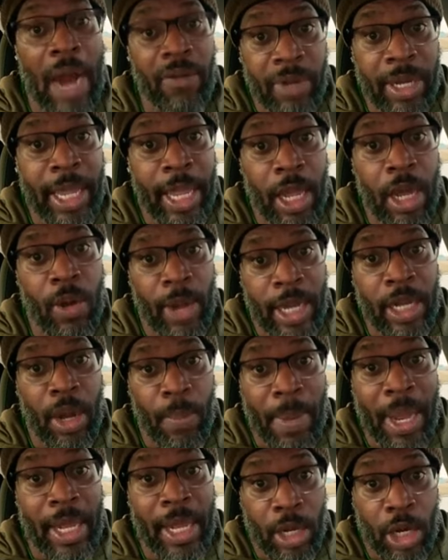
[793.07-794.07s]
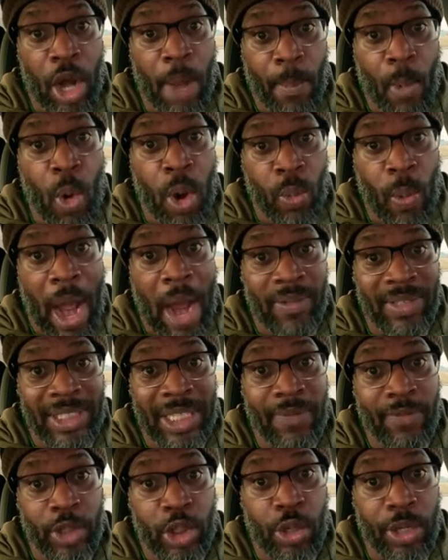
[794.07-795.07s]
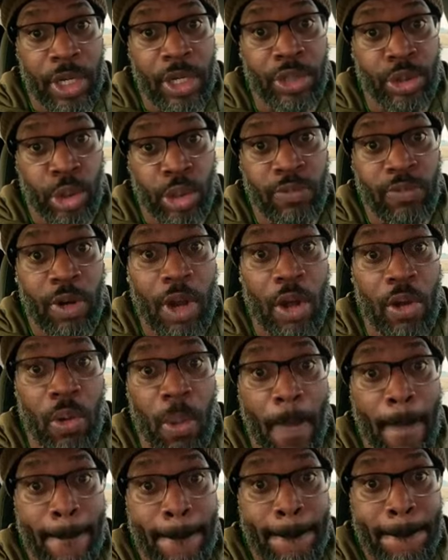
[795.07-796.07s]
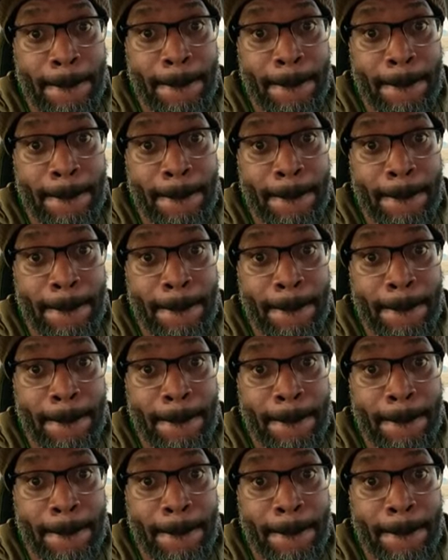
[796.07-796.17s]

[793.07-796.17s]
Tyreek Hill ended up being the number one wide receiver two years in a row.